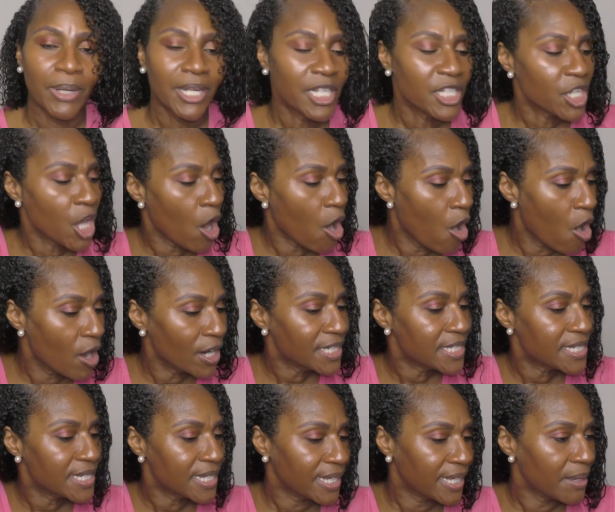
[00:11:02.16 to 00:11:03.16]
it's hard
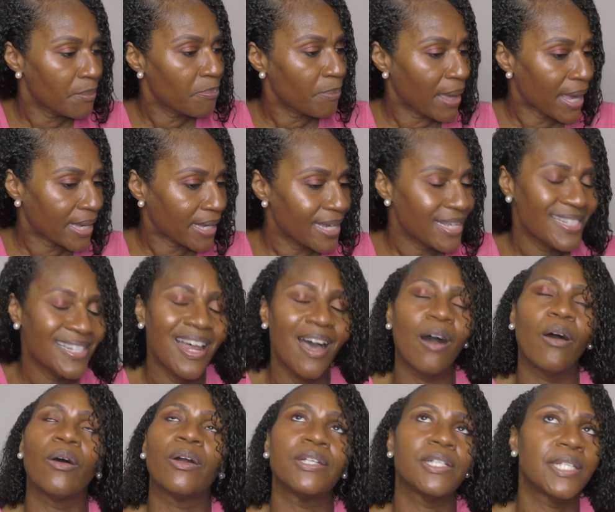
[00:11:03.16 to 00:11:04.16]
to get back. It's not
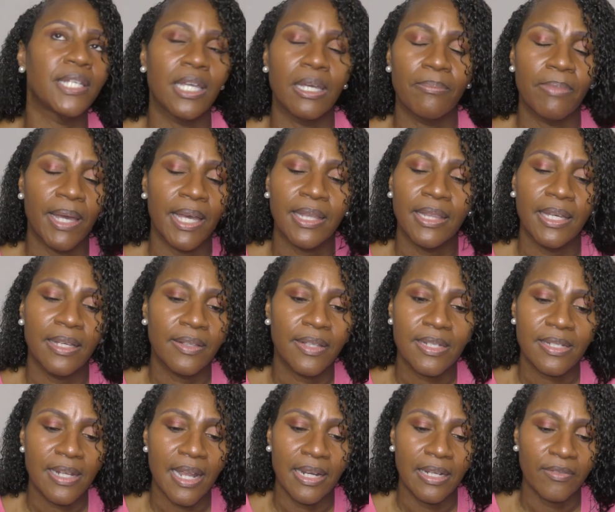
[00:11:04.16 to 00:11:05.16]
hard to get back there.
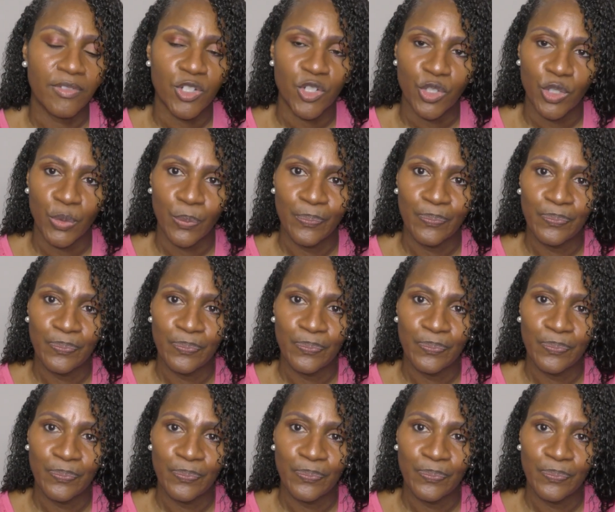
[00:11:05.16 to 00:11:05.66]
That's not even true.